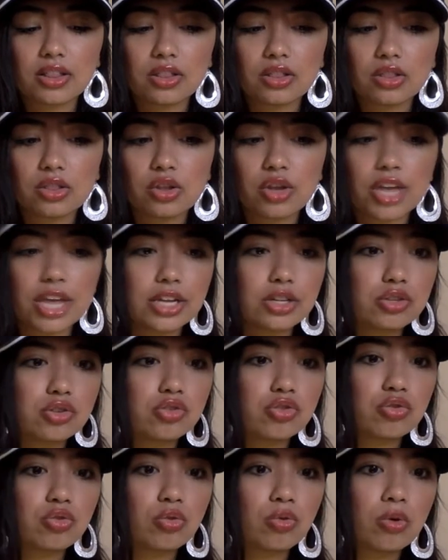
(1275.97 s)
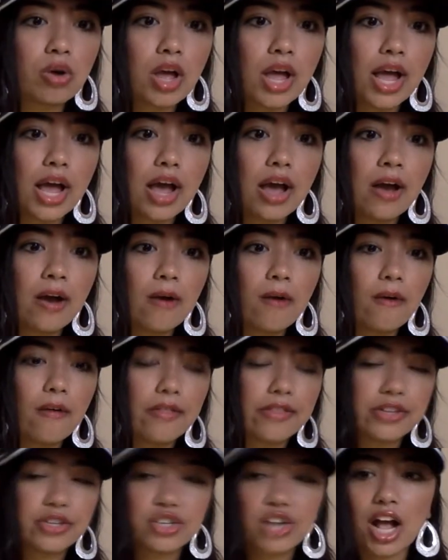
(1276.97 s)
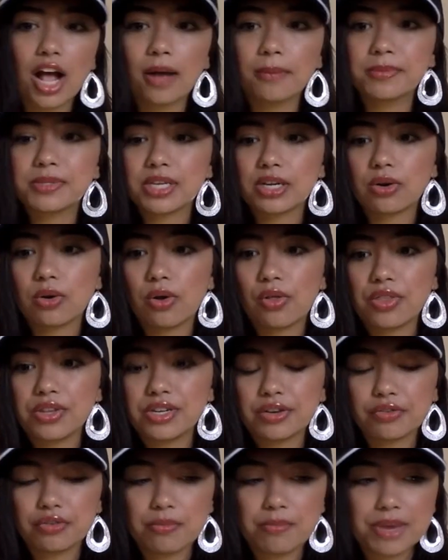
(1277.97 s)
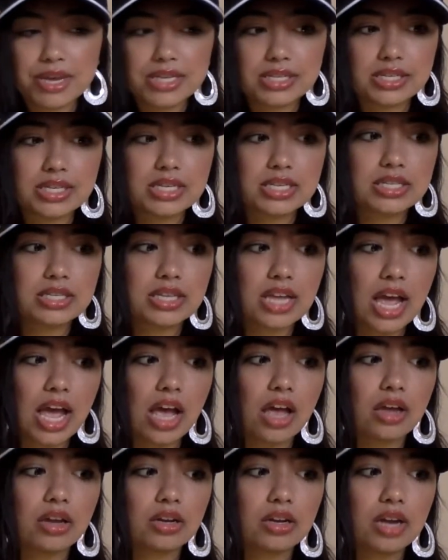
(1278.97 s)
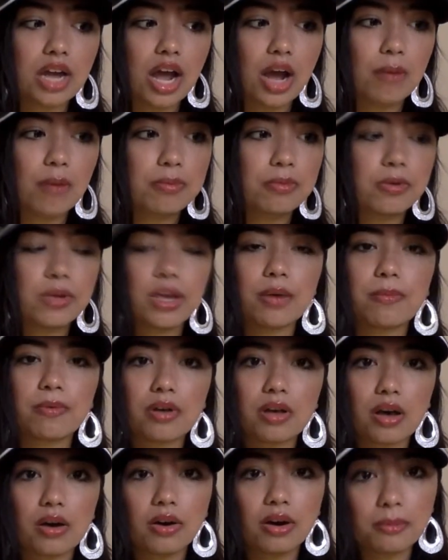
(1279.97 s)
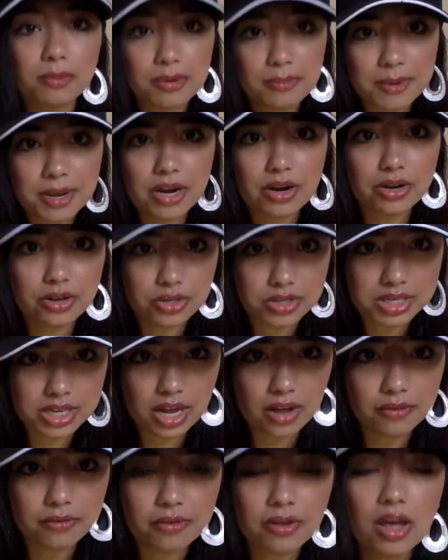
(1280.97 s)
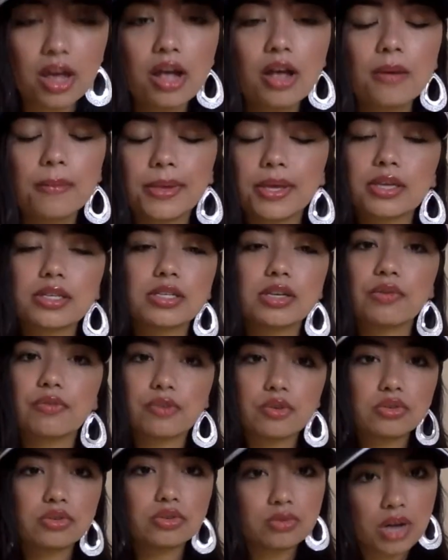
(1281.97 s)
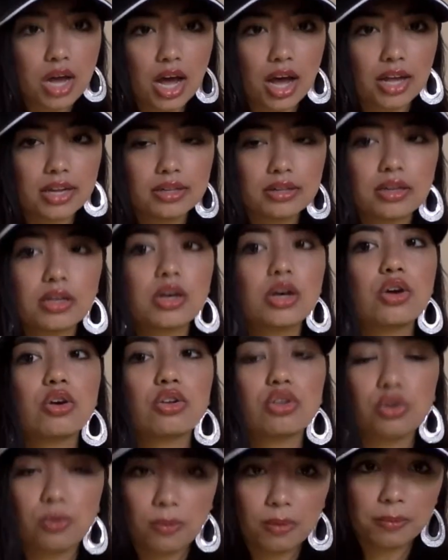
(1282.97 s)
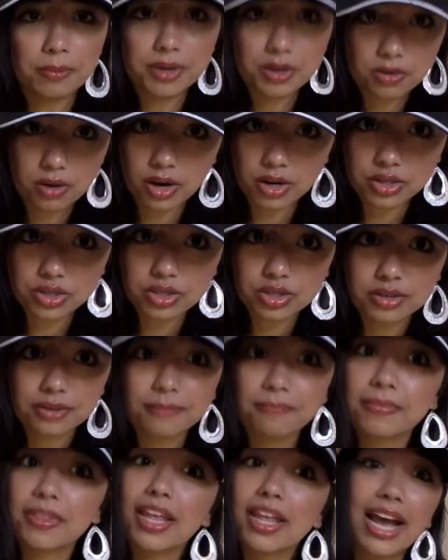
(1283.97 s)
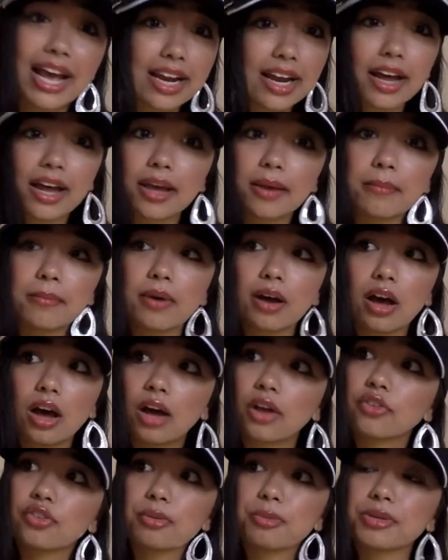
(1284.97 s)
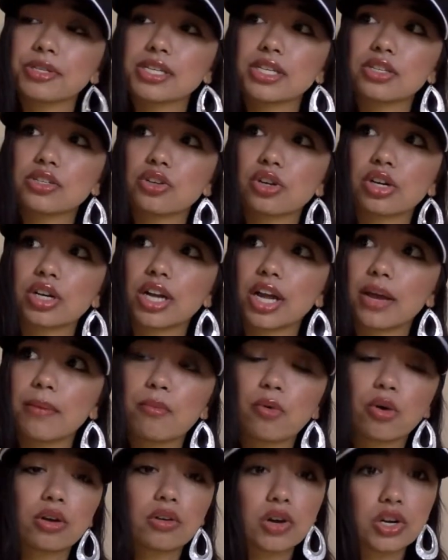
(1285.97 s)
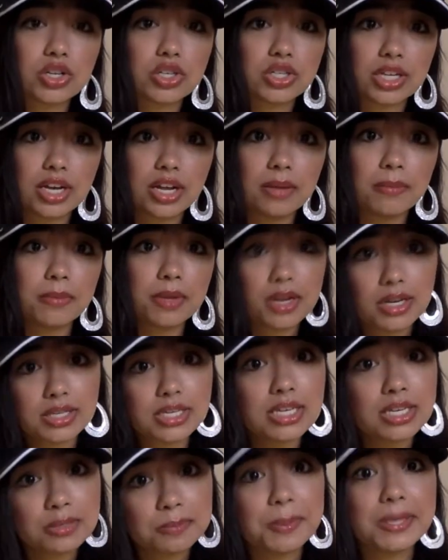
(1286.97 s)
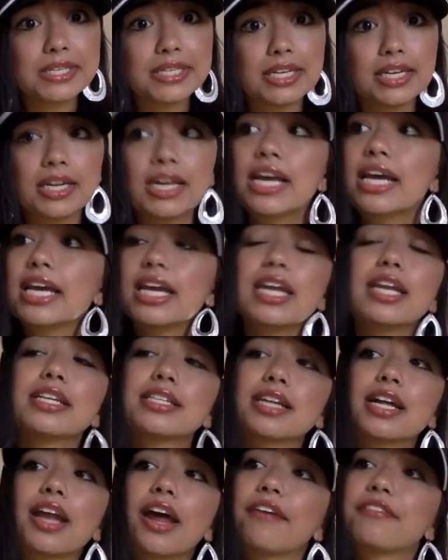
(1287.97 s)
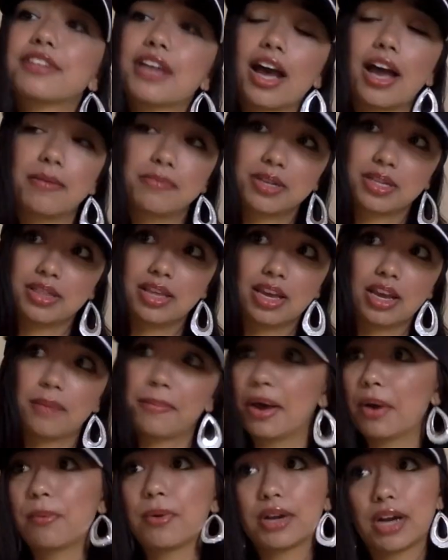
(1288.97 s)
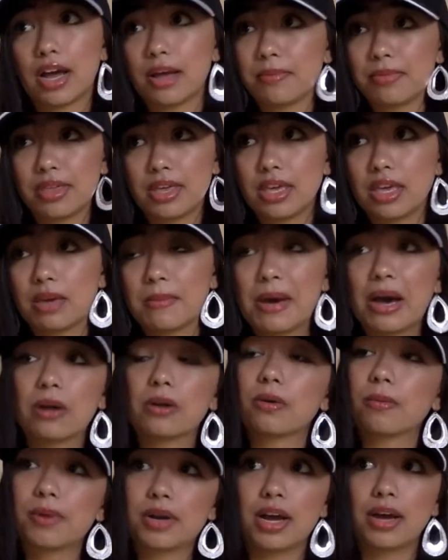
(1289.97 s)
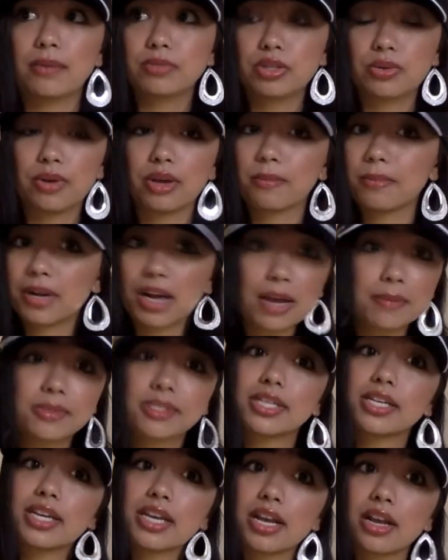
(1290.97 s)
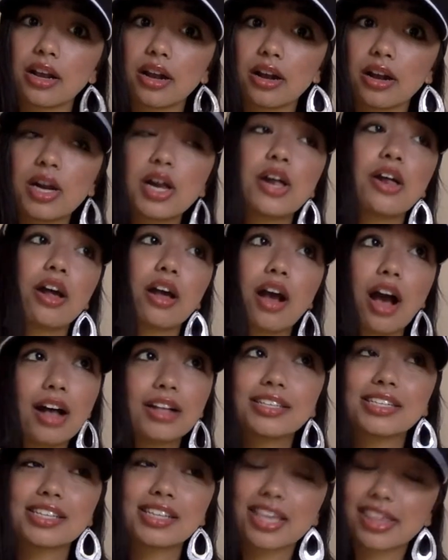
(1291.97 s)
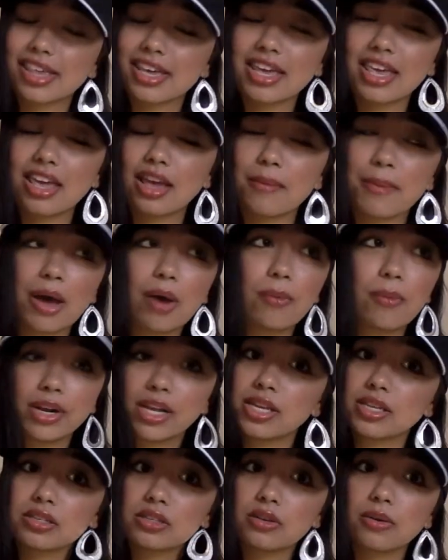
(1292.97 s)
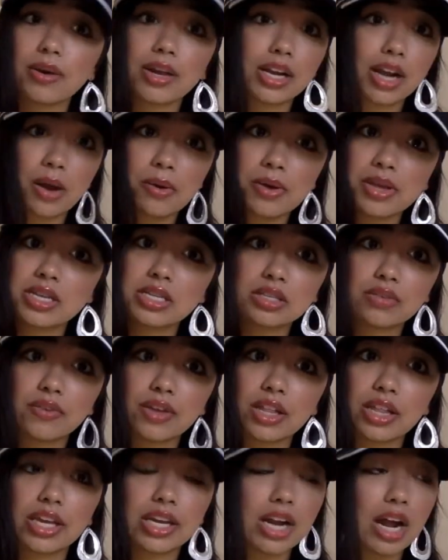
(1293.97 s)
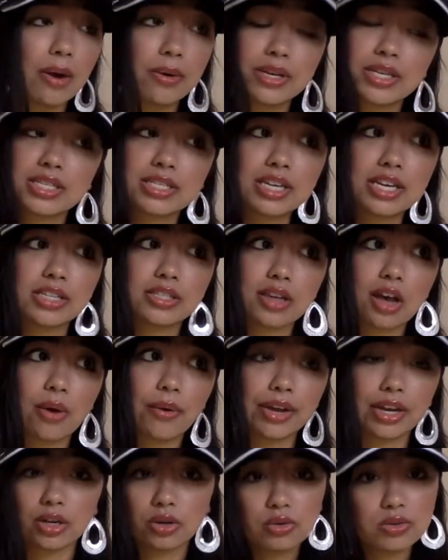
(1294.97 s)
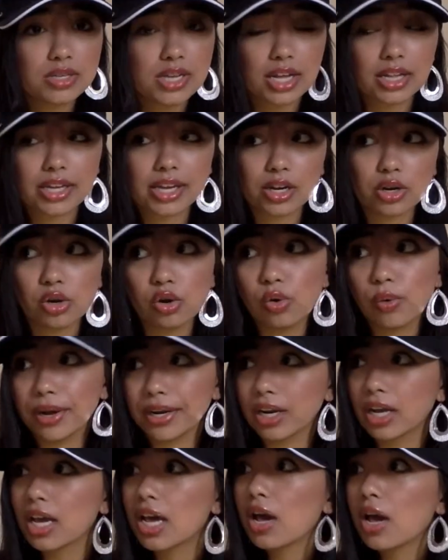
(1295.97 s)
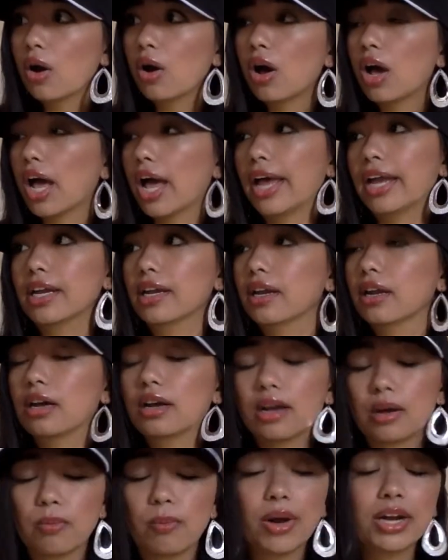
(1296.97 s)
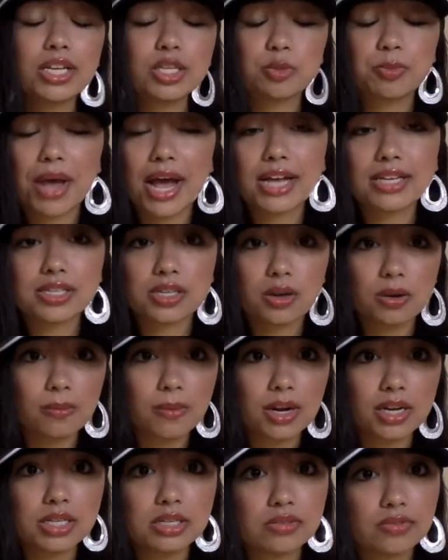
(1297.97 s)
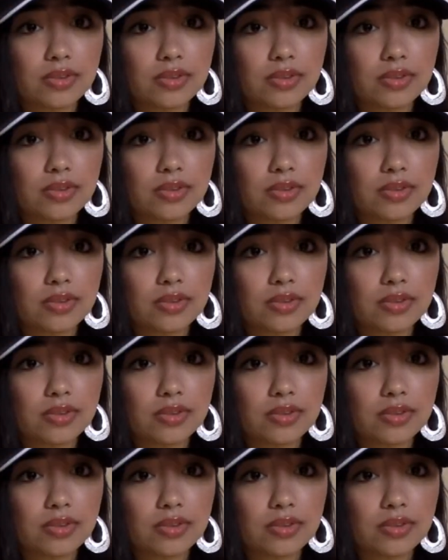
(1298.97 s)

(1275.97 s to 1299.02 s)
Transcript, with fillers: look into all the jobs and all the different bases and how boot camp will go, and prepare yourself. Because if you do not, you will be crushed. And I am one hundred percent certain I am more crushed than him because he is busy. He does not have time to think about what I'm thinking about or what I'm doing. But I'm sitting here constantly thinking about what he's doing and how he's feeling and how his day's going and who's yelling at who and and what he's passing or what he's